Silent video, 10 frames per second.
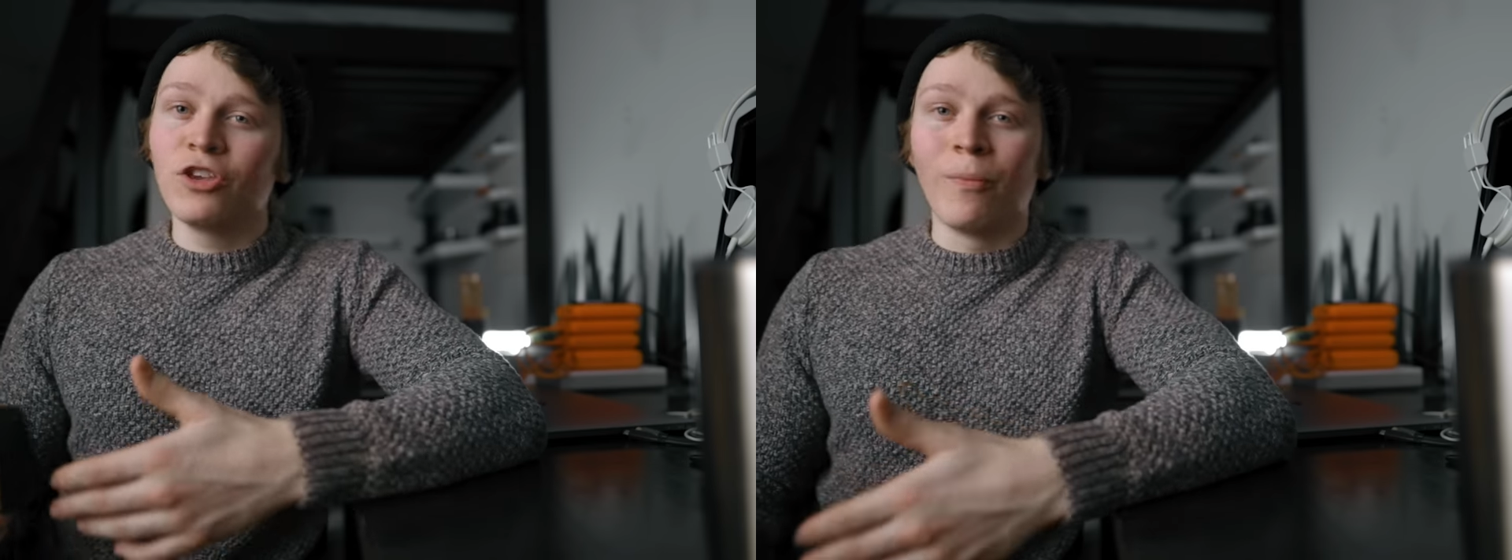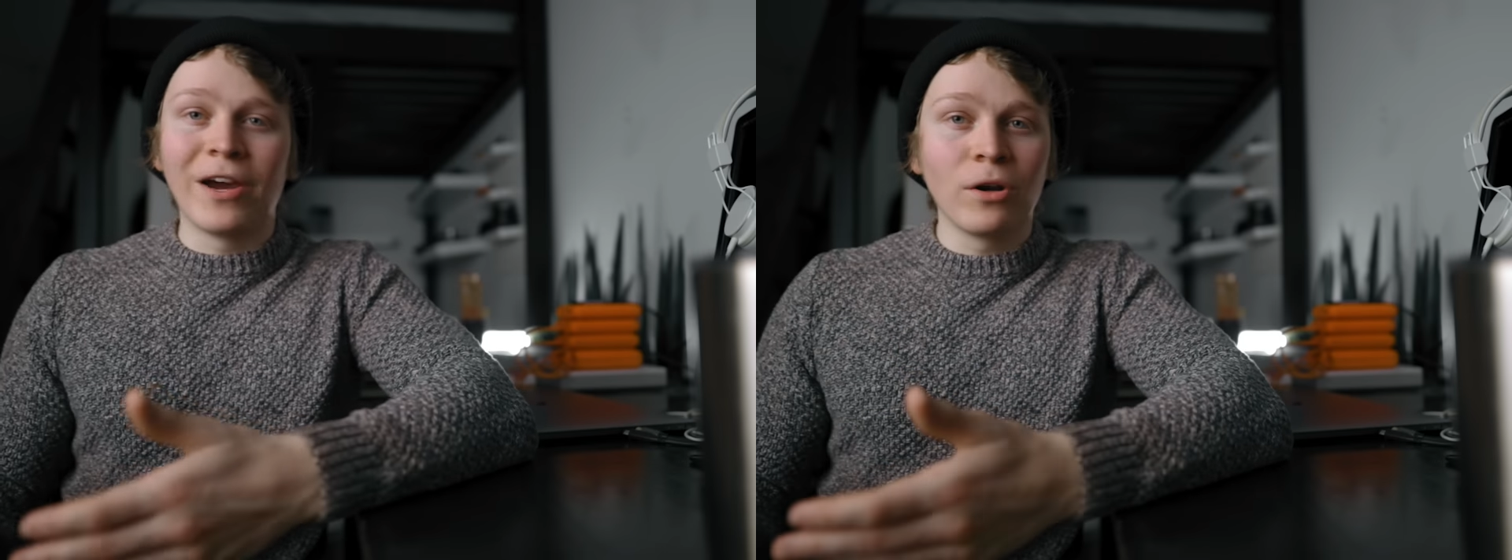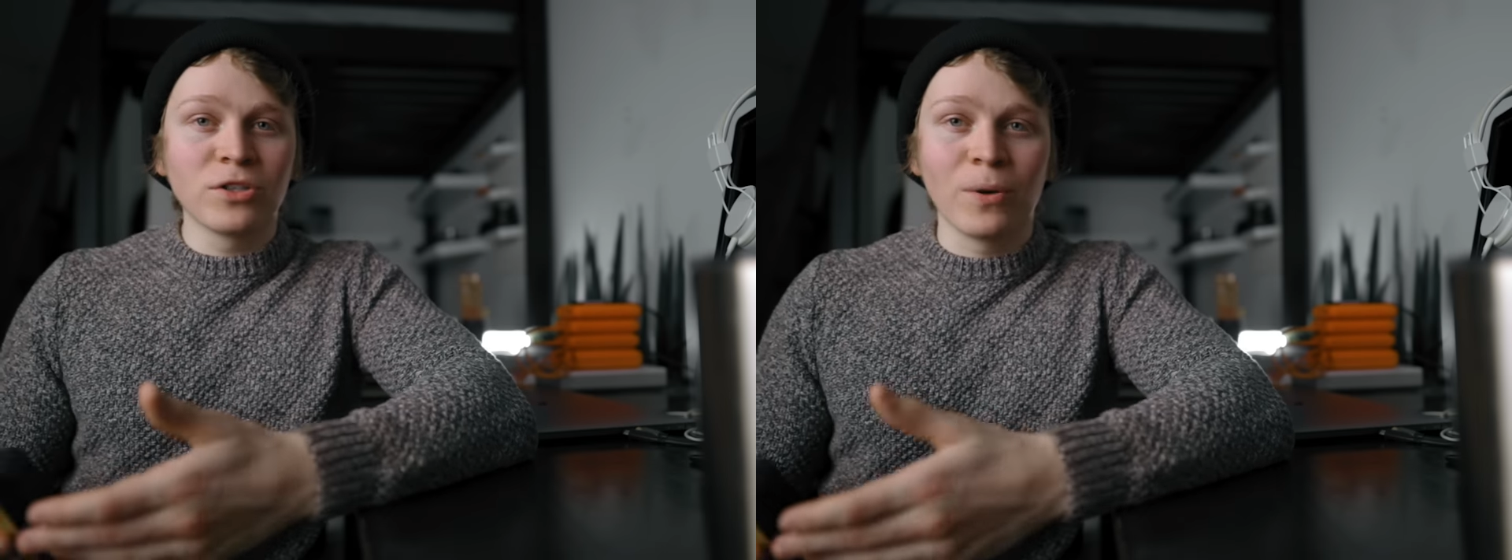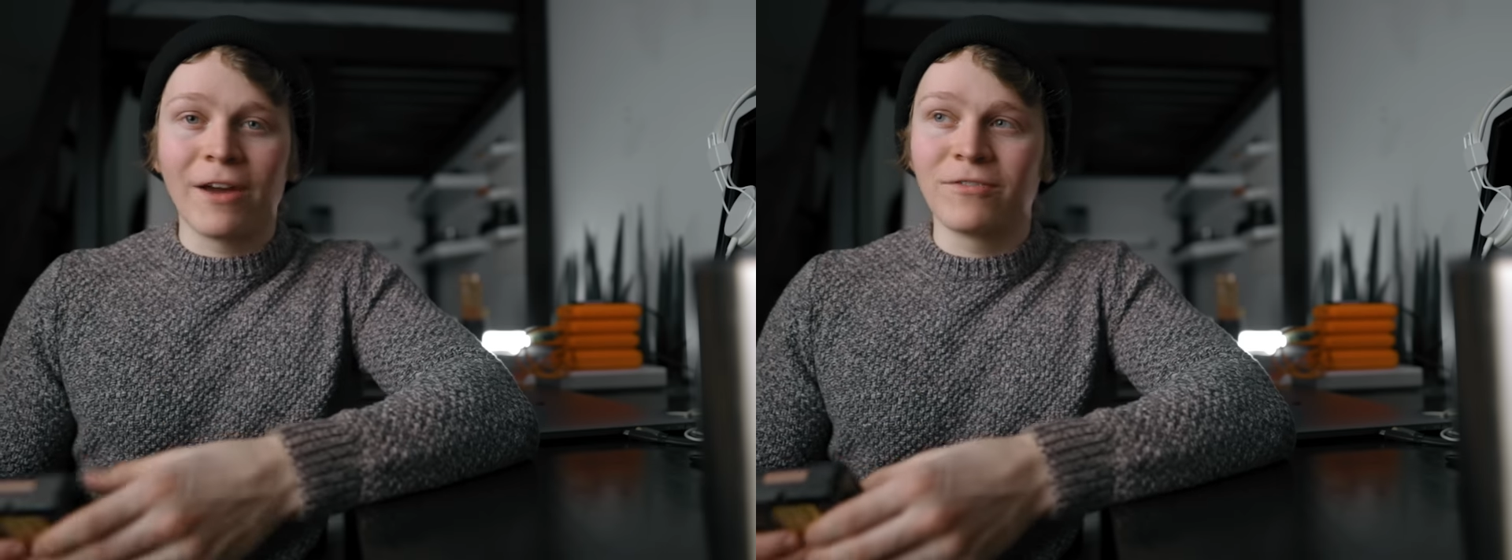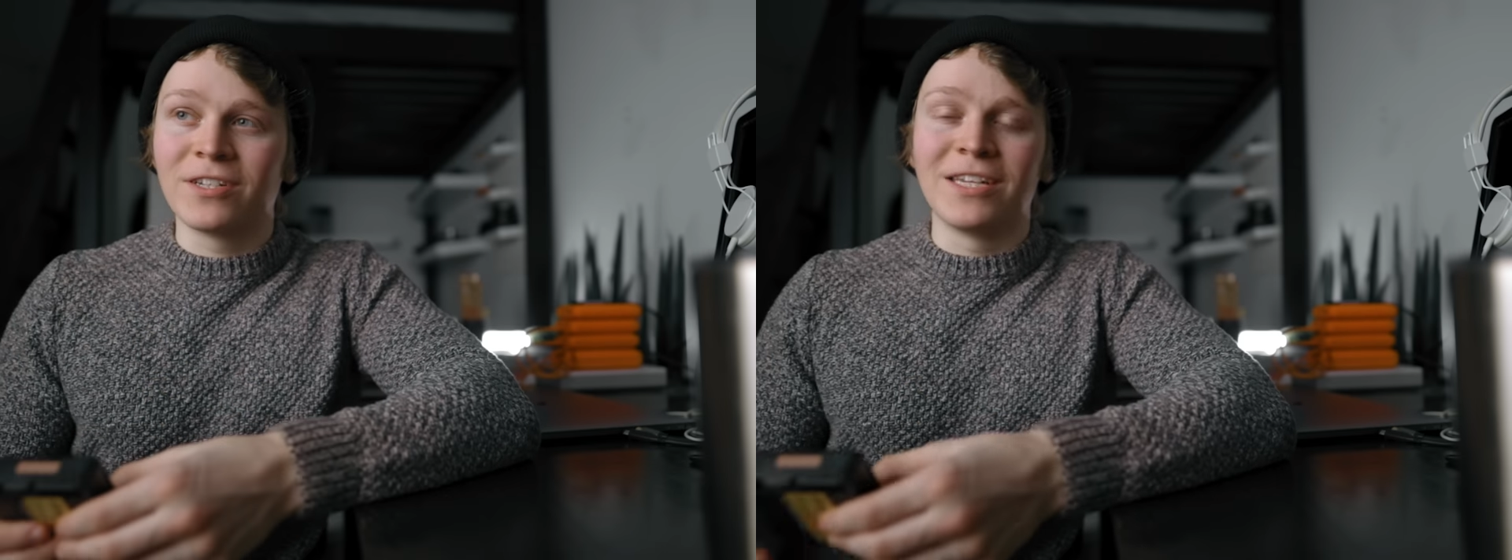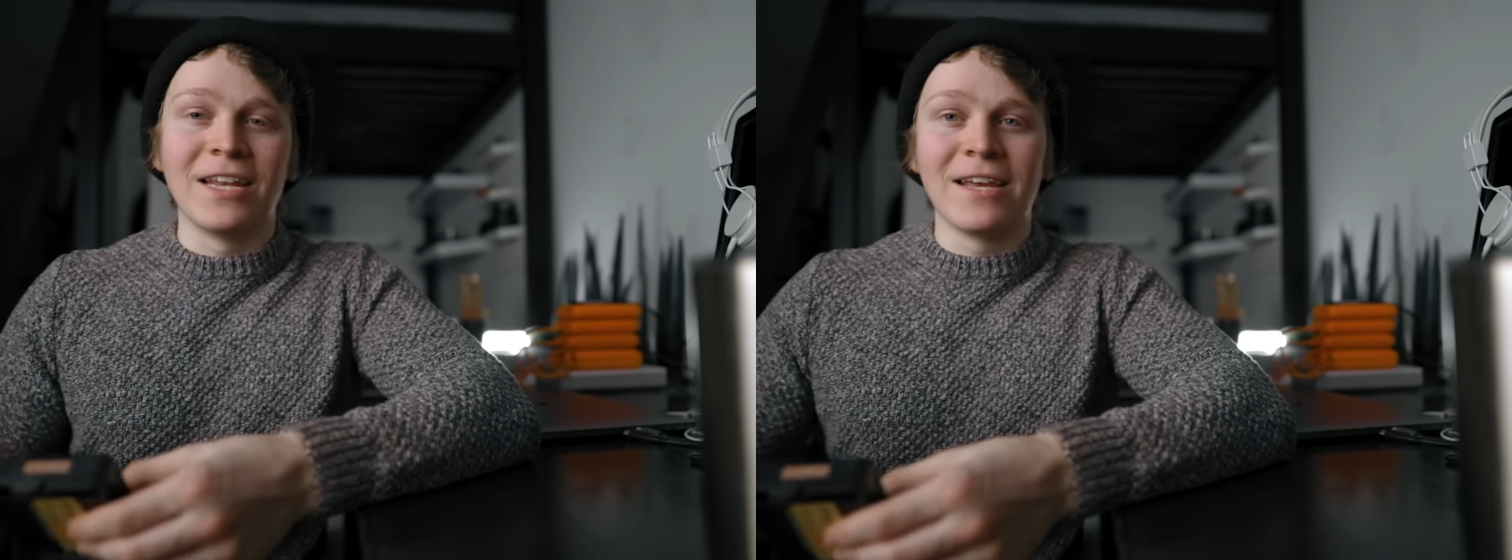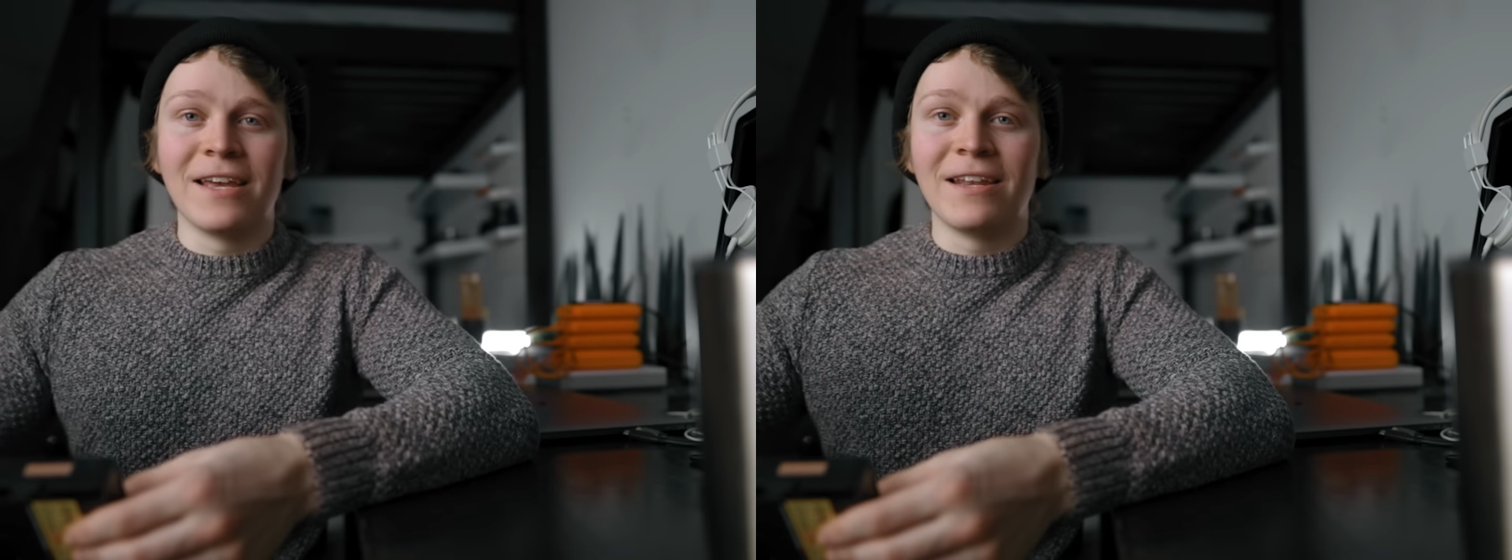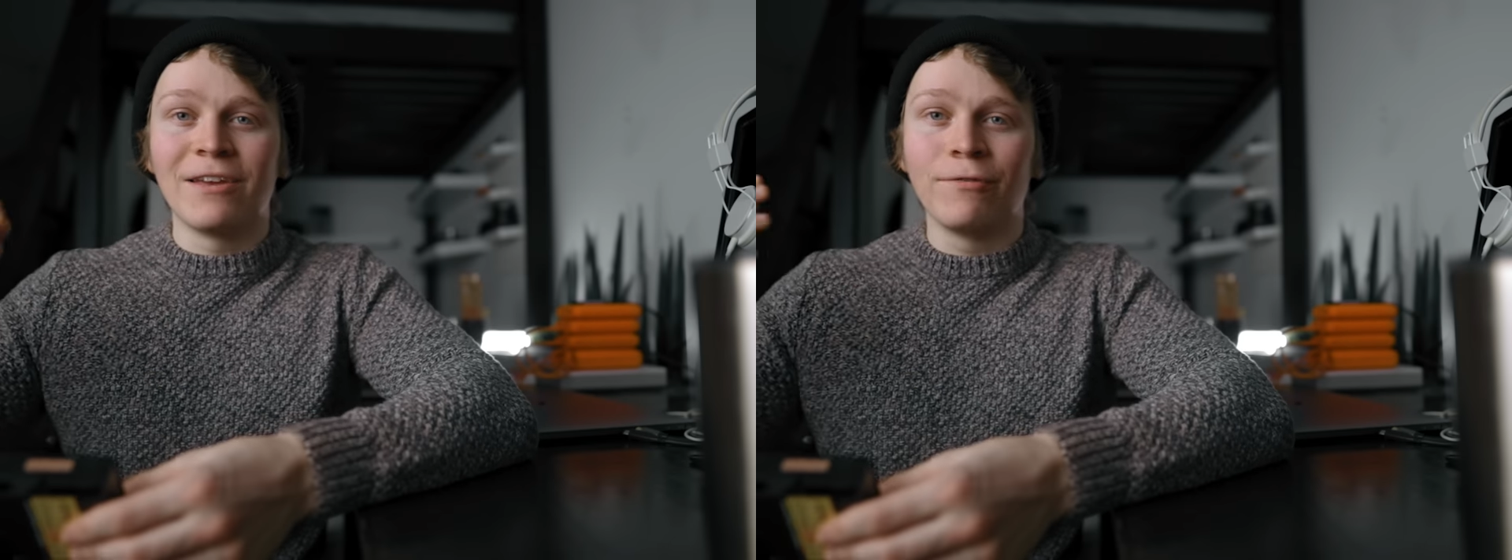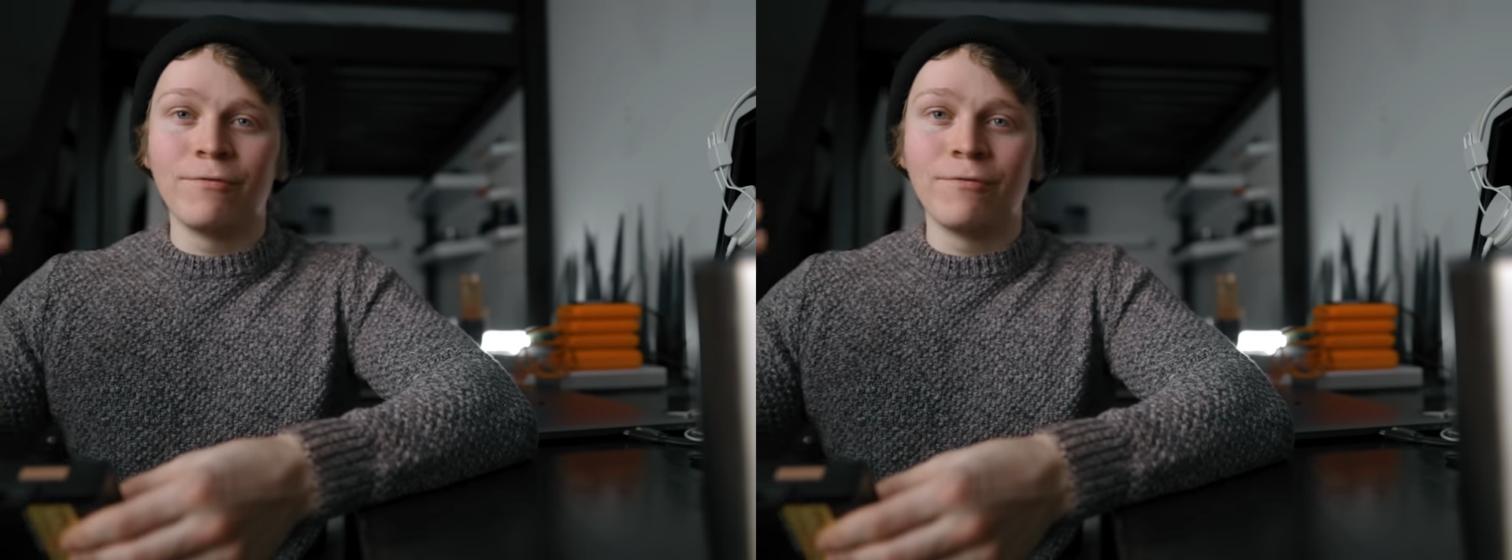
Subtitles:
you might also have to send in a